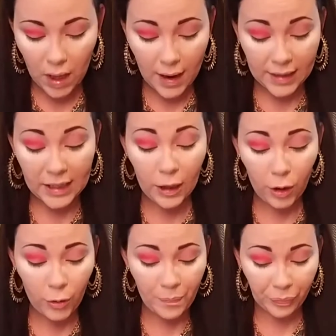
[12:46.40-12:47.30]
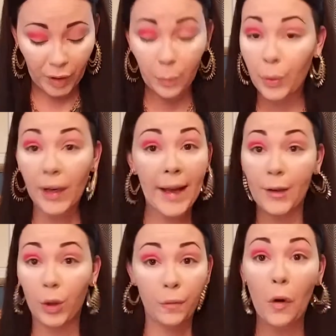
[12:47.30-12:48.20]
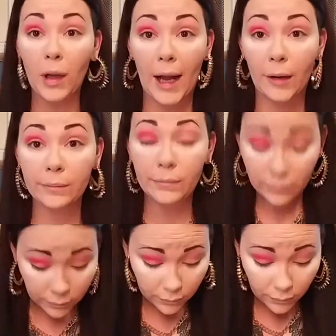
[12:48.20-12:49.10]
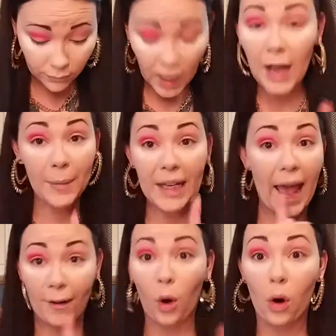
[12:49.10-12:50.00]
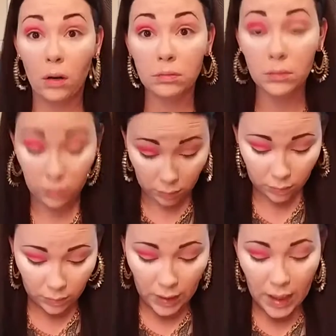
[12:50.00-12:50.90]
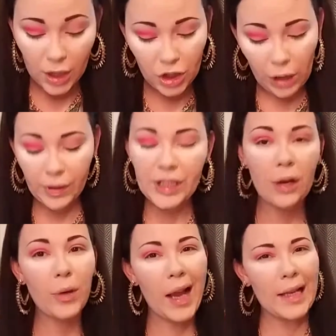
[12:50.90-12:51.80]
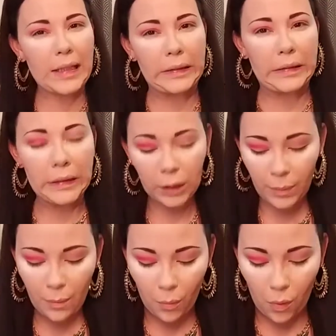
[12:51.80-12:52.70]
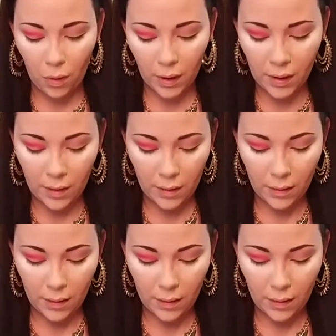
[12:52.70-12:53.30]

I'll tell you, prick had no fallout. I mean, at all. Cherry soda has a little bit more